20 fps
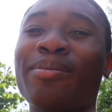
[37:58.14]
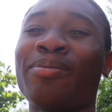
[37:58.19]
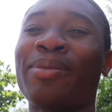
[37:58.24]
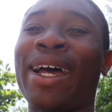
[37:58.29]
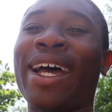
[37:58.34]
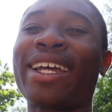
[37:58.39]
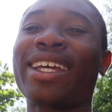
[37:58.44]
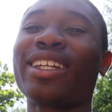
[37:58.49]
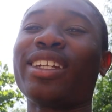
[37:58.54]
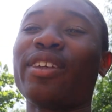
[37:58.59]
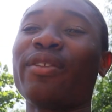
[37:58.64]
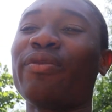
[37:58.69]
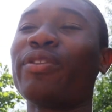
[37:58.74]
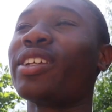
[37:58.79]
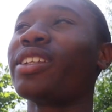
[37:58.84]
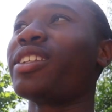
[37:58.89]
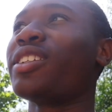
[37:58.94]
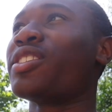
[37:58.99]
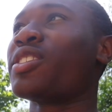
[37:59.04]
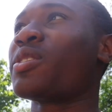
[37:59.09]
back in the
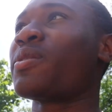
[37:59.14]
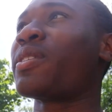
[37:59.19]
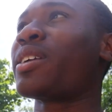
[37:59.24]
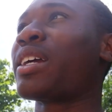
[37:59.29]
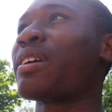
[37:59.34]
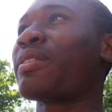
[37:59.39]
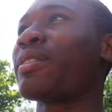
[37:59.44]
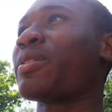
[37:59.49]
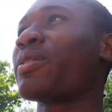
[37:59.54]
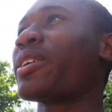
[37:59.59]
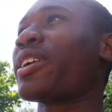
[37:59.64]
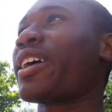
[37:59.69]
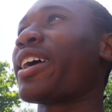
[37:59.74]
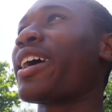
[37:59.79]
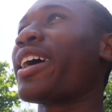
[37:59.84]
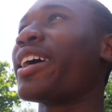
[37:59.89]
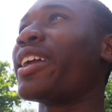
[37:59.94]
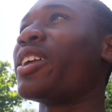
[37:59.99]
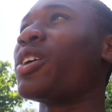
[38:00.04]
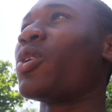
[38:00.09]
50s or whatever, where they
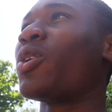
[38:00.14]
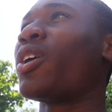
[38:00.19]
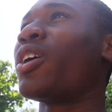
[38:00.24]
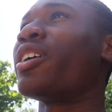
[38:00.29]
had no